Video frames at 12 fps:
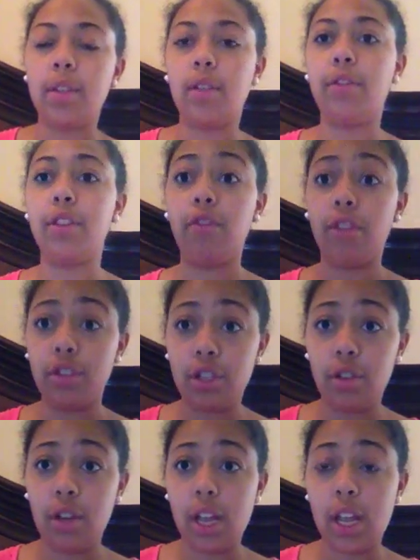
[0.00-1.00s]
So for the first
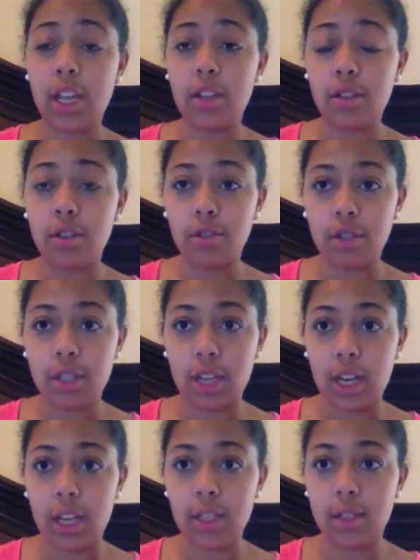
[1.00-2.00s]
unit is Social
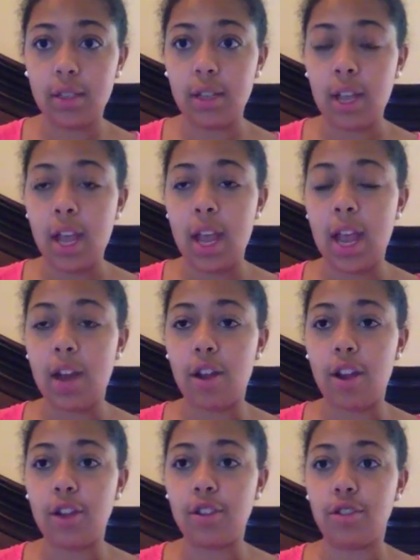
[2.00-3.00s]
Studies and
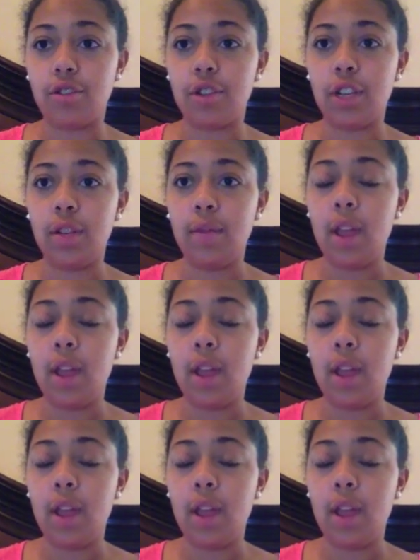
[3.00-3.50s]
Art History.